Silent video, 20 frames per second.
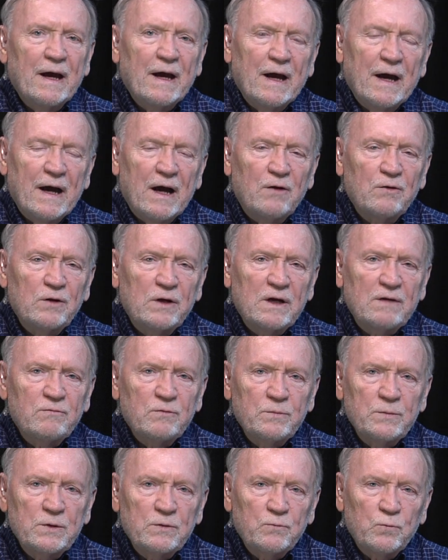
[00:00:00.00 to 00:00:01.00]
how
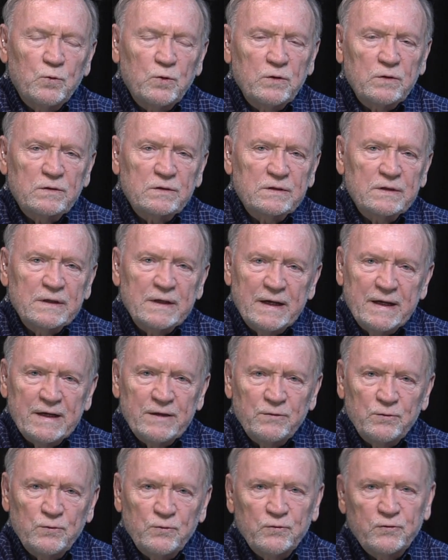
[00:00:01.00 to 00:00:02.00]
government works and
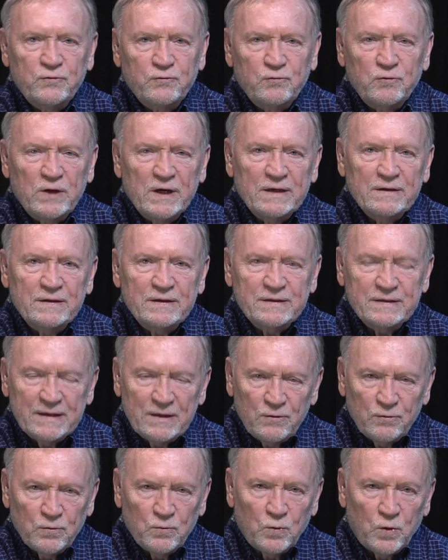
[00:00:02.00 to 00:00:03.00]
handles trying to
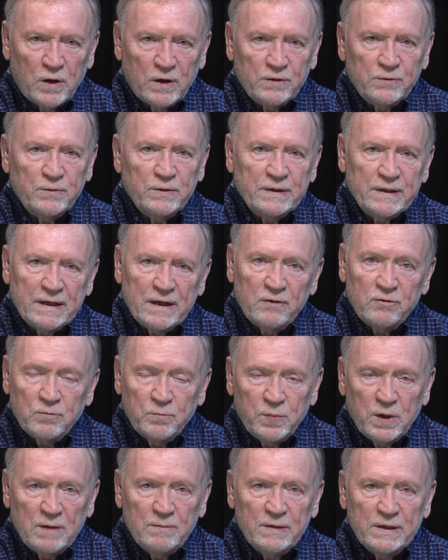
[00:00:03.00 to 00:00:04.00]
sell the water, and how the
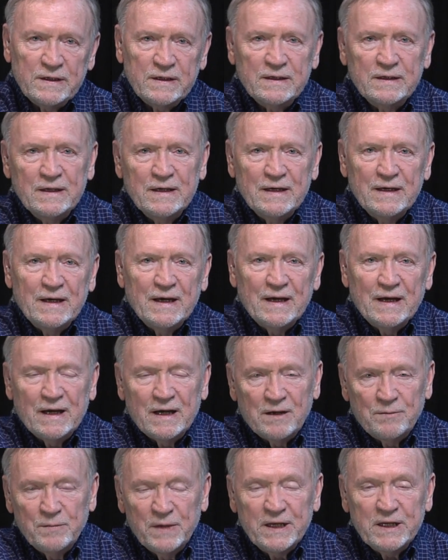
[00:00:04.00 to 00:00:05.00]
public,
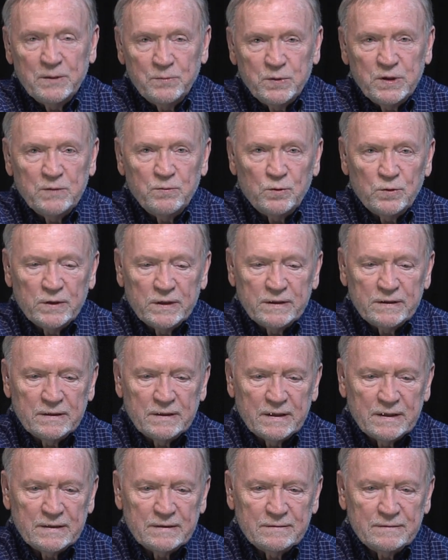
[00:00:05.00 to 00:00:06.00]
many people
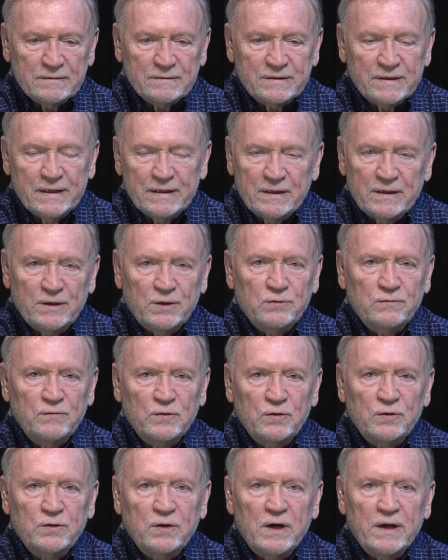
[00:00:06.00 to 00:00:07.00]
in St.
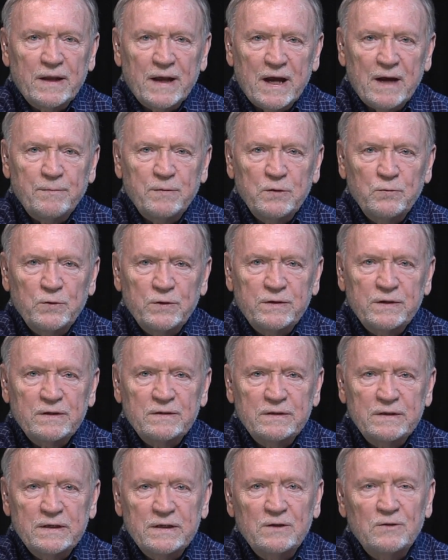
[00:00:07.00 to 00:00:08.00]
Clairsville are not happy with
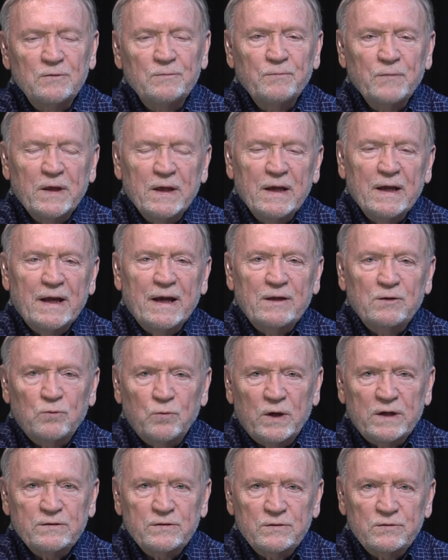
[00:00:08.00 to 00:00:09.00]
this deal, and
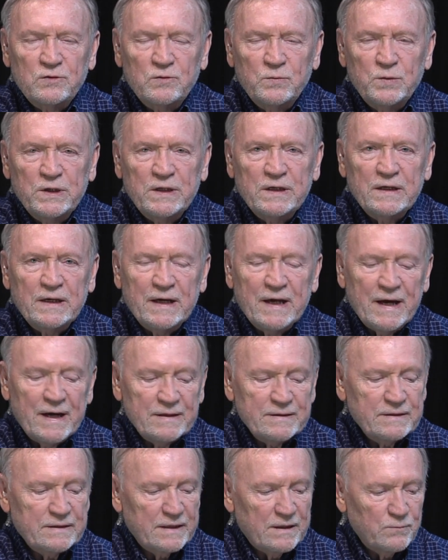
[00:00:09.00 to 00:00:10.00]
questions are being
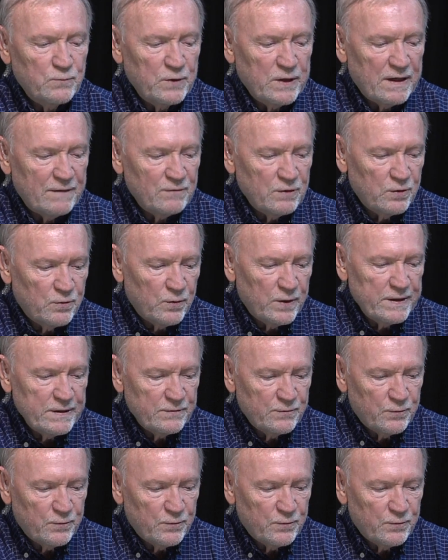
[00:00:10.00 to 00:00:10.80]
asked. And we have a great